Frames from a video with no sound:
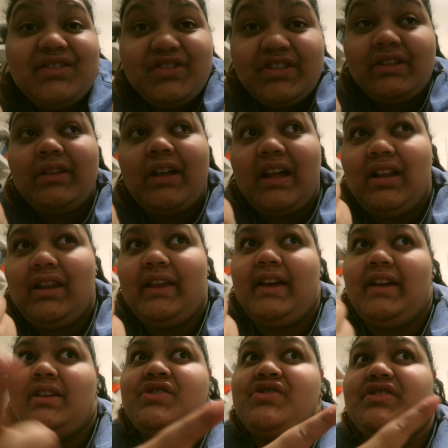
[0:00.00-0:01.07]
it to
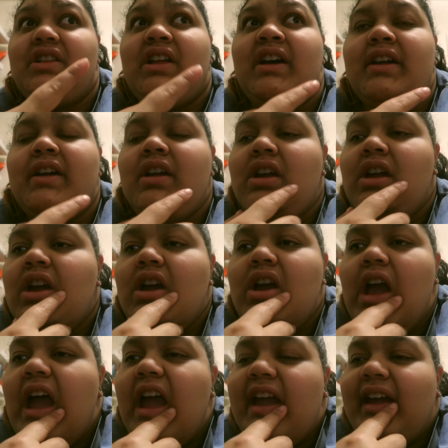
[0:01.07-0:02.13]
LA in July
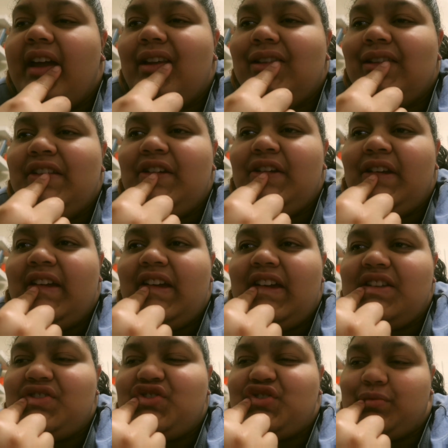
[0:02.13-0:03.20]
and literally
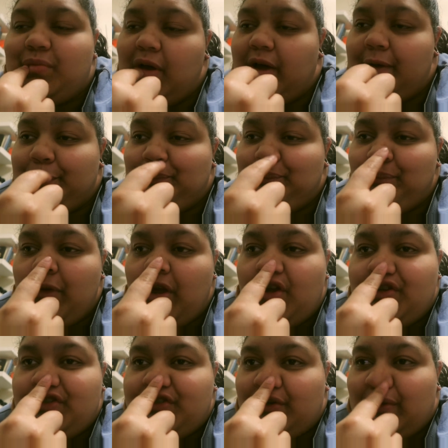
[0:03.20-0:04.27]
it's small
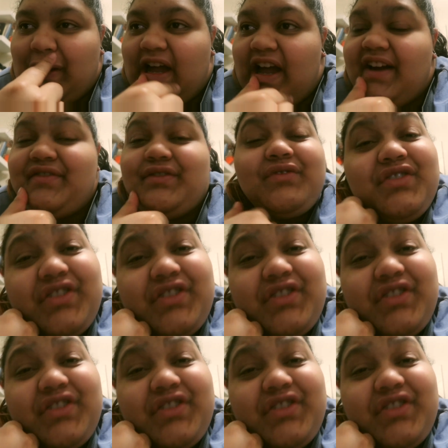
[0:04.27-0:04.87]
so I have to